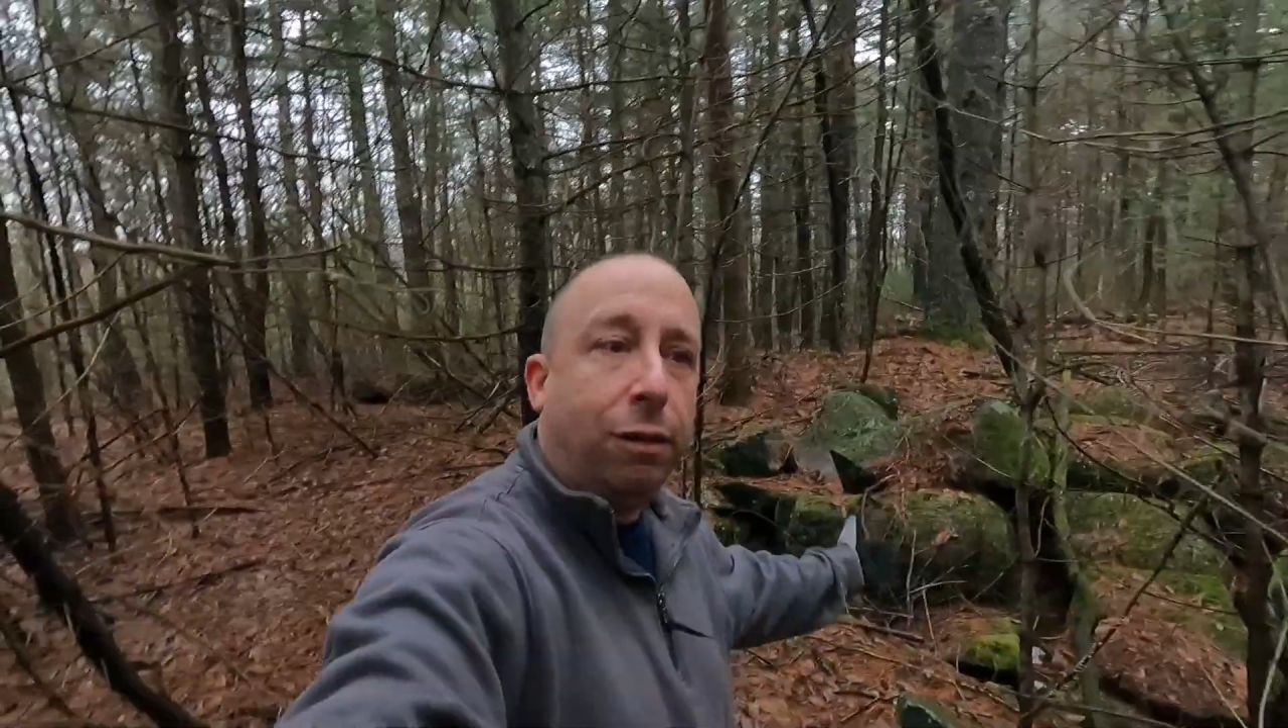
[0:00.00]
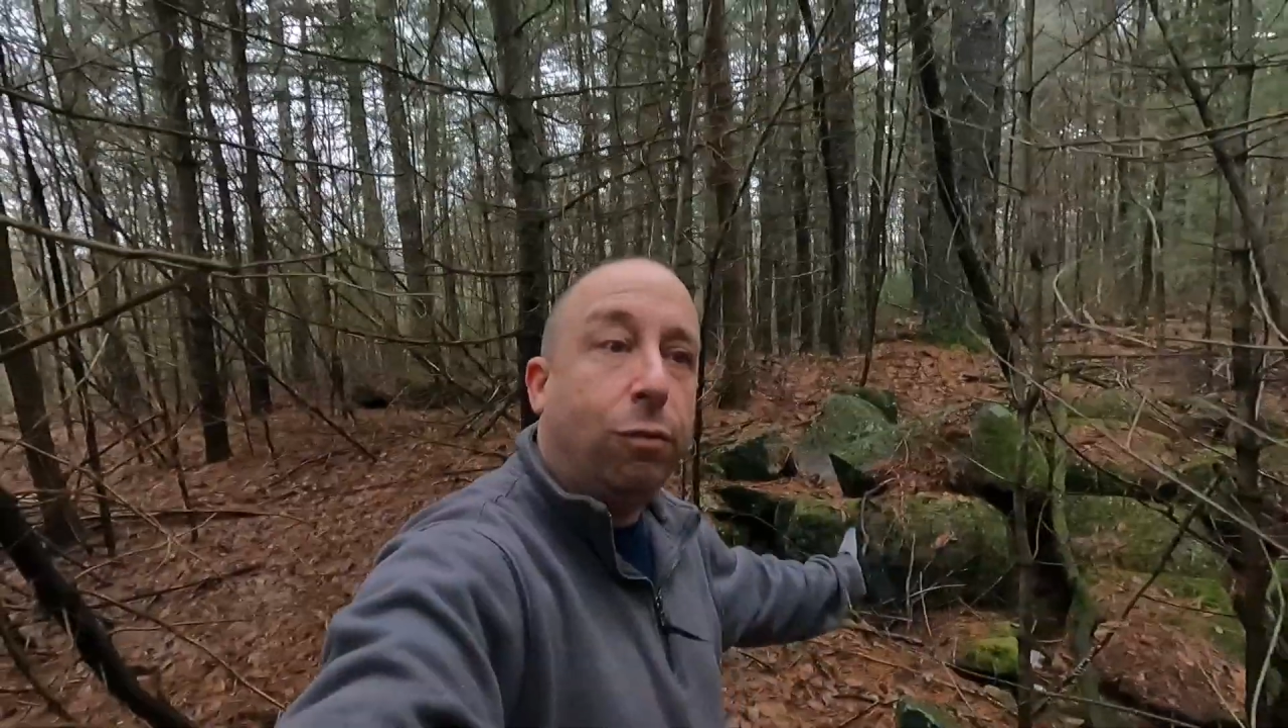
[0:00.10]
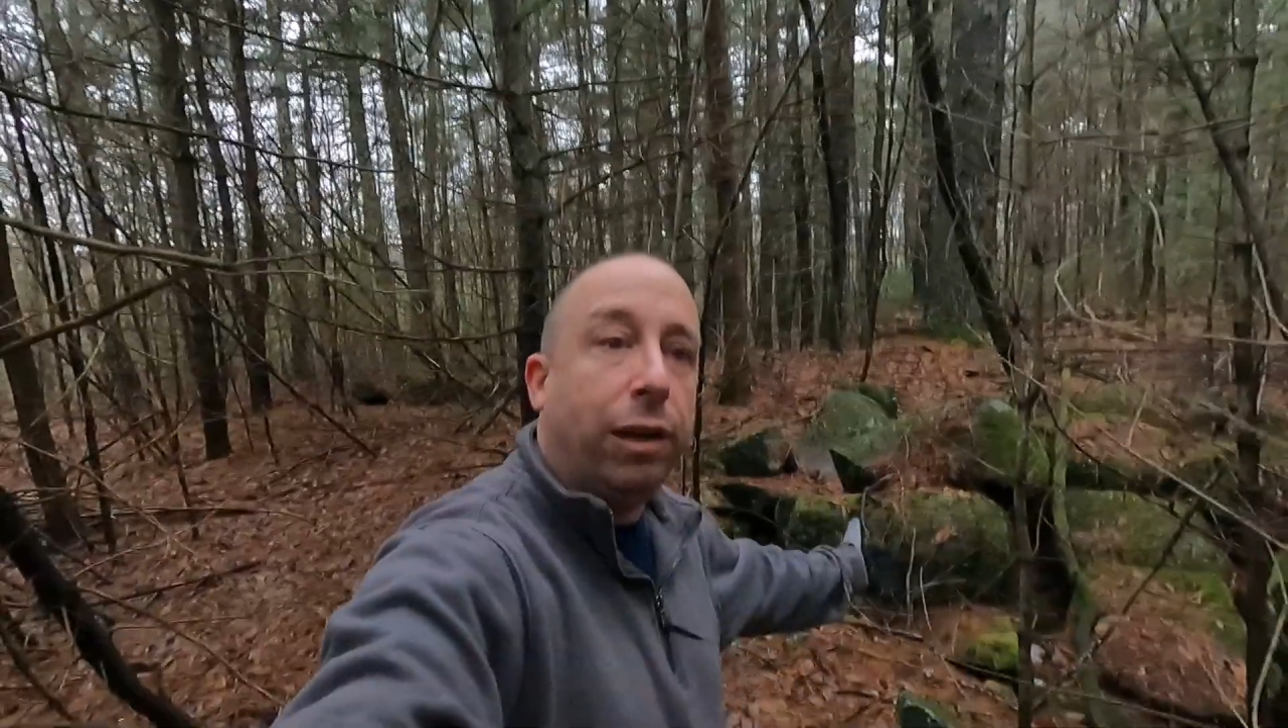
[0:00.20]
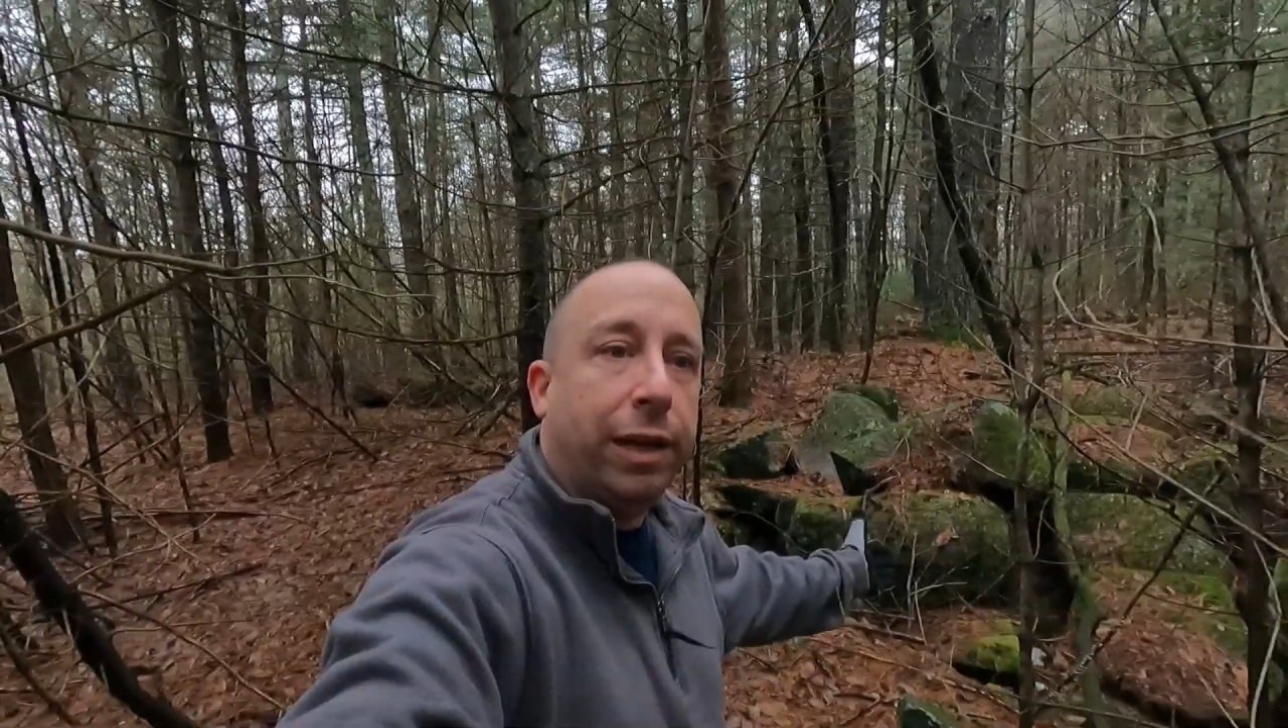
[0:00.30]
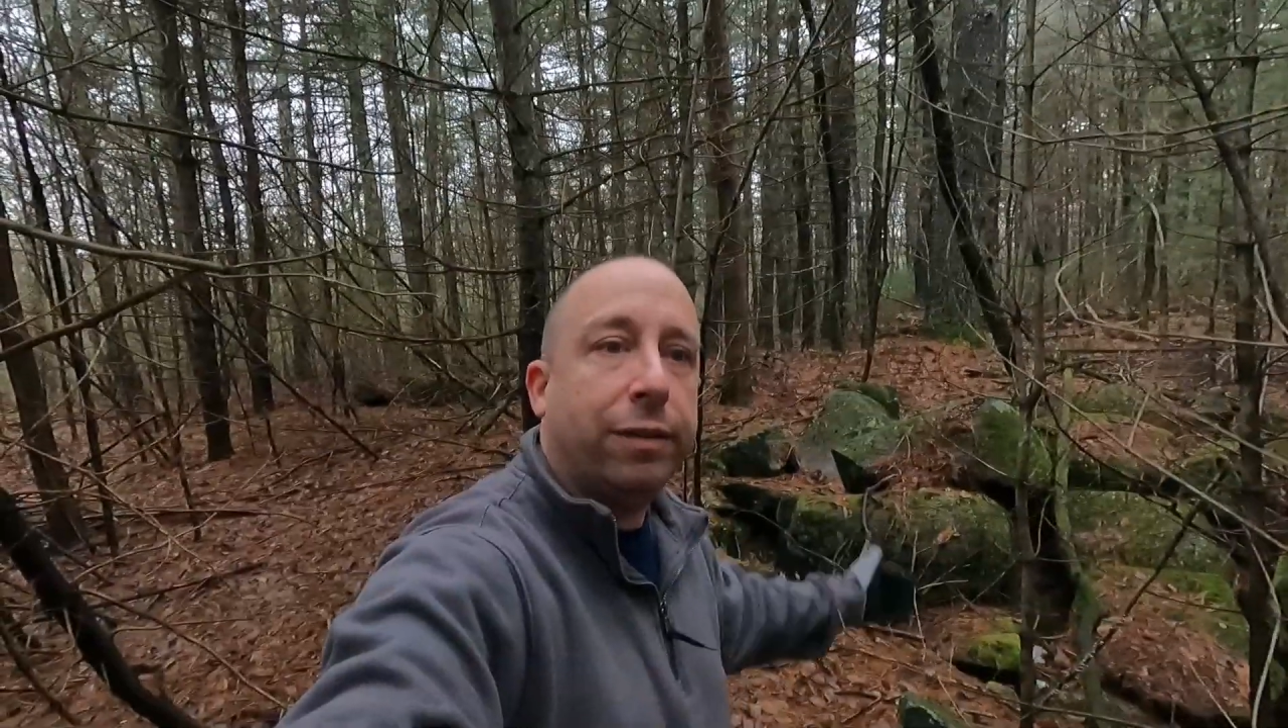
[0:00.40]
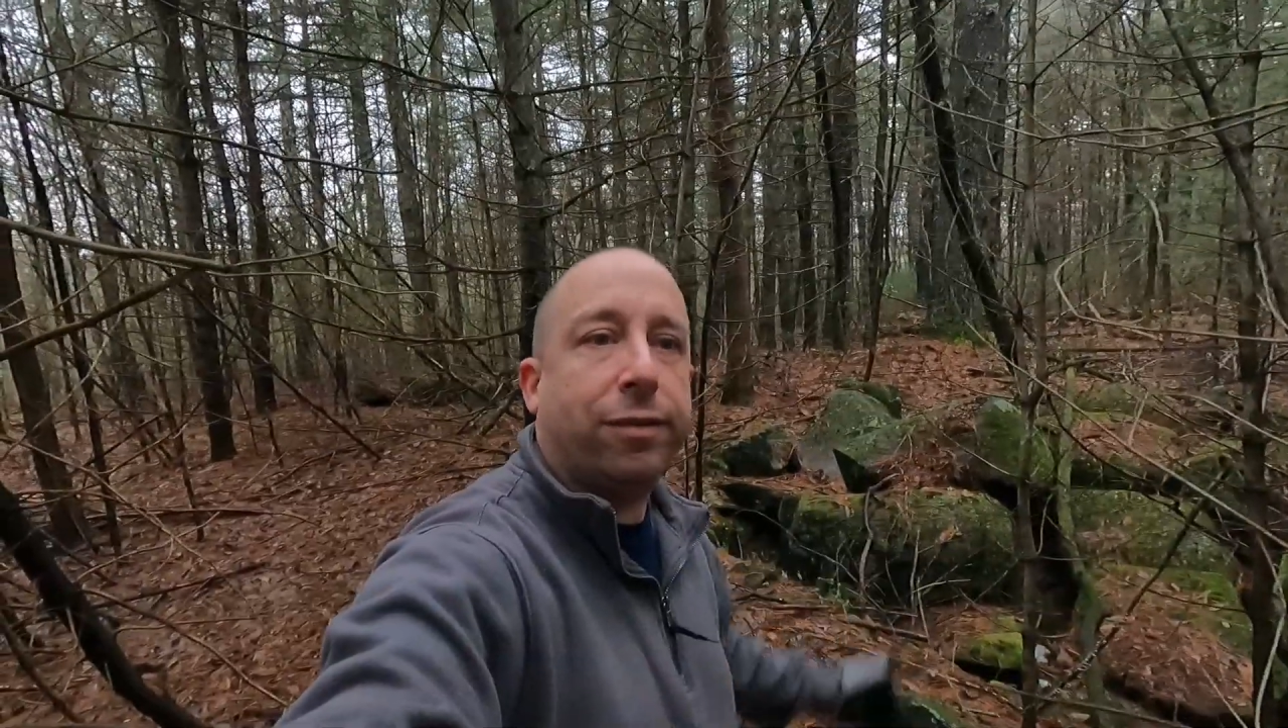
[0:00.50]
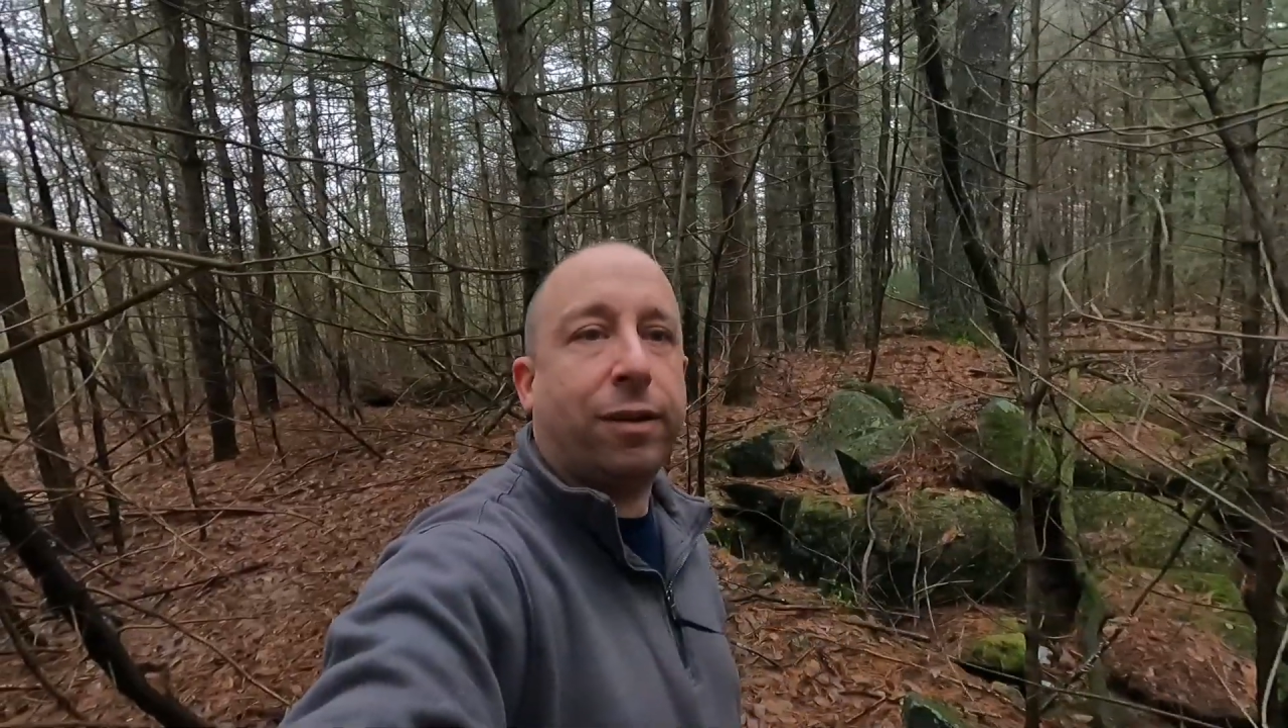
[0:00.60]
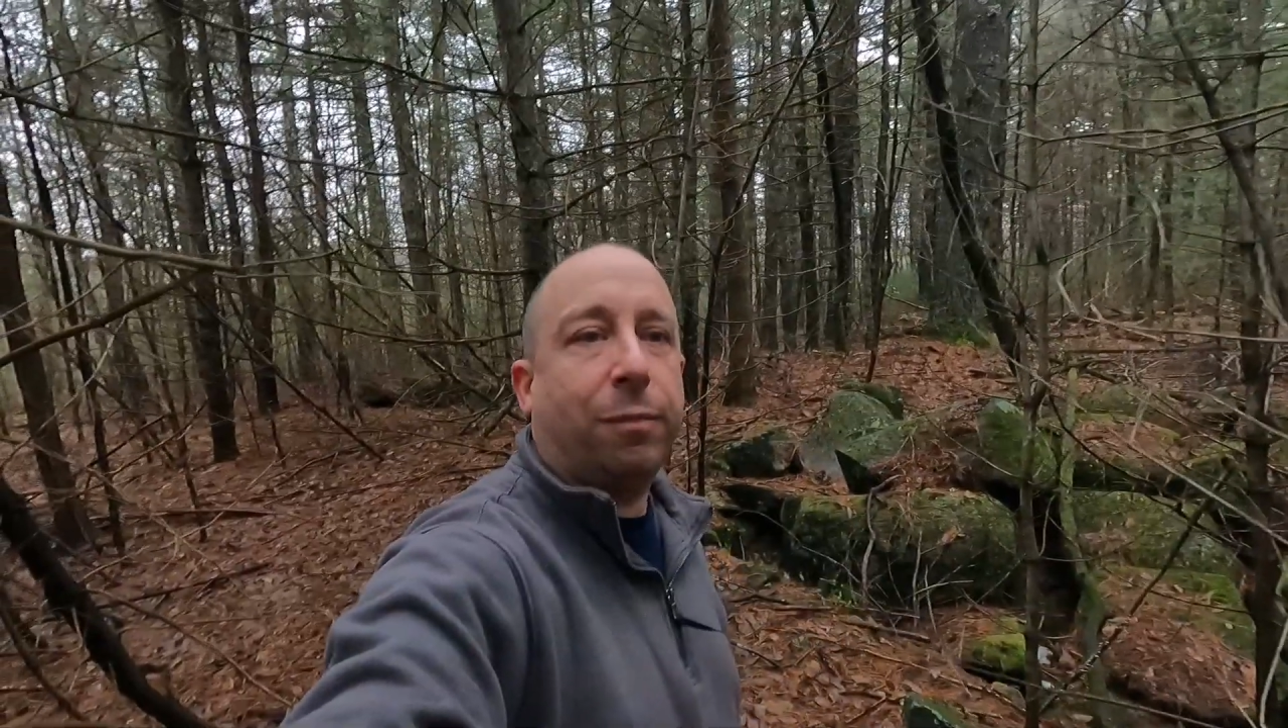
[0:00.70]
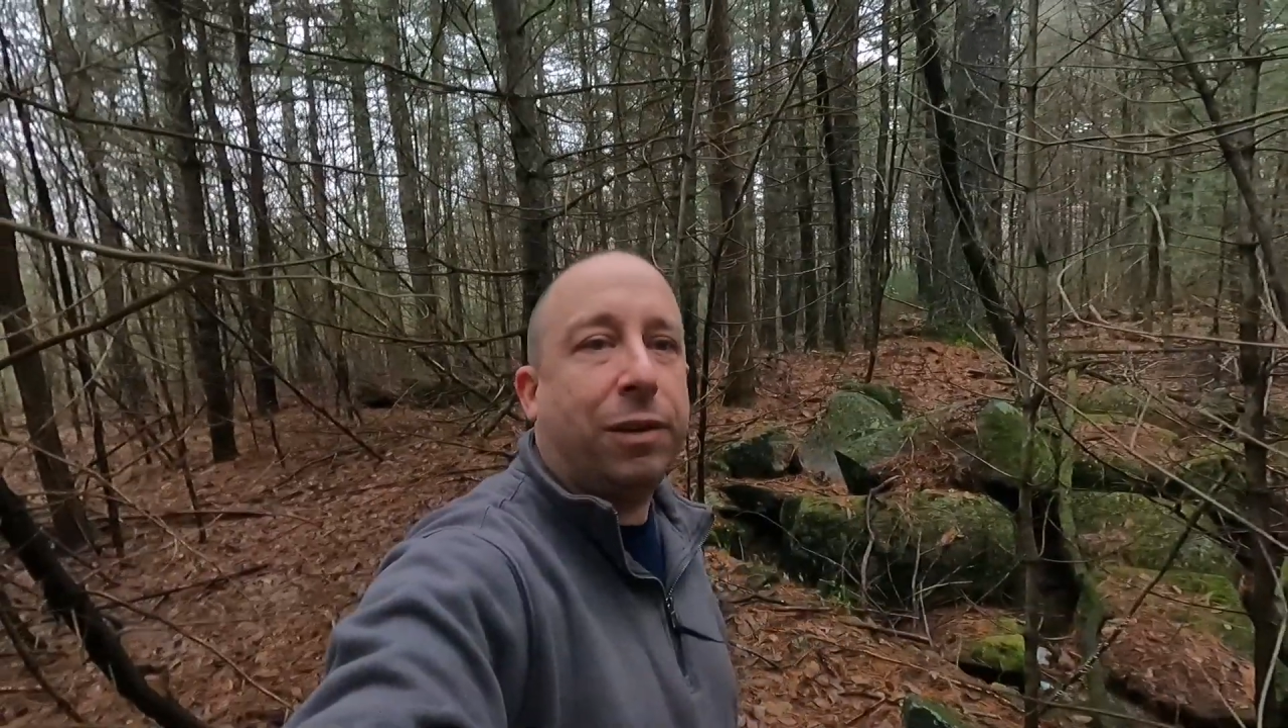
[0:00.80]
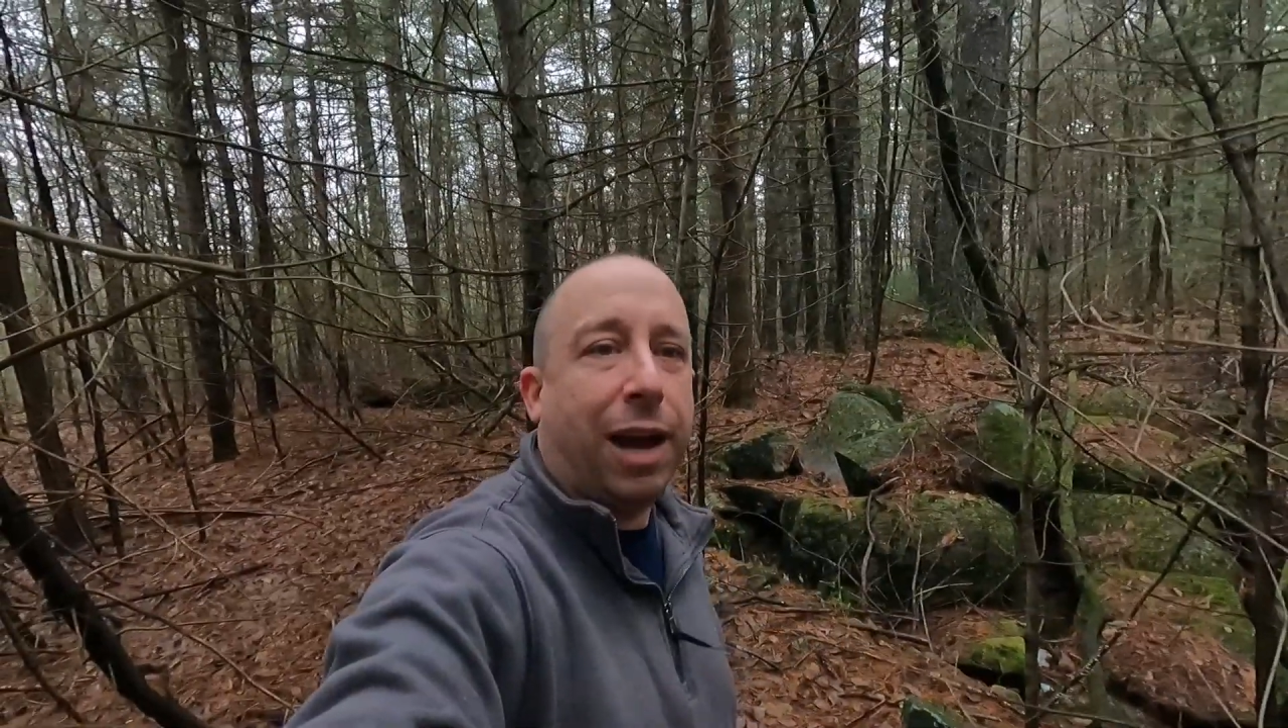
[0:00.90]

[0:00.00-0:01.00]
You would hit some